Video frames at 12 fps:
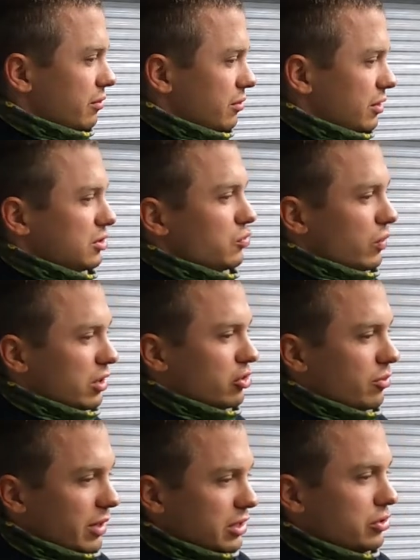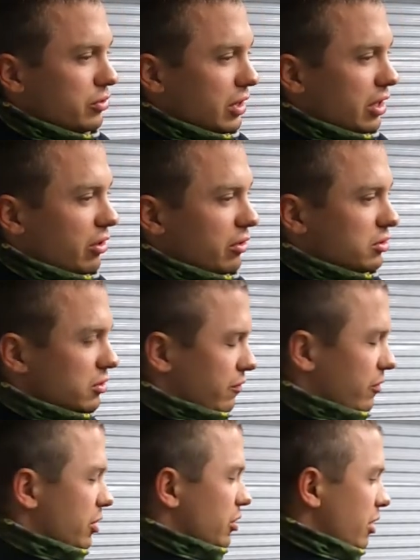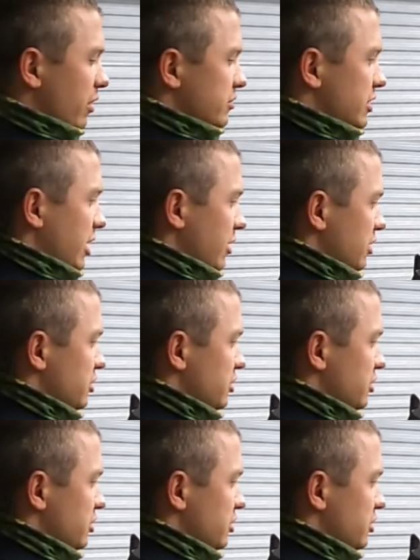this winter will be 2 years for the gloves and the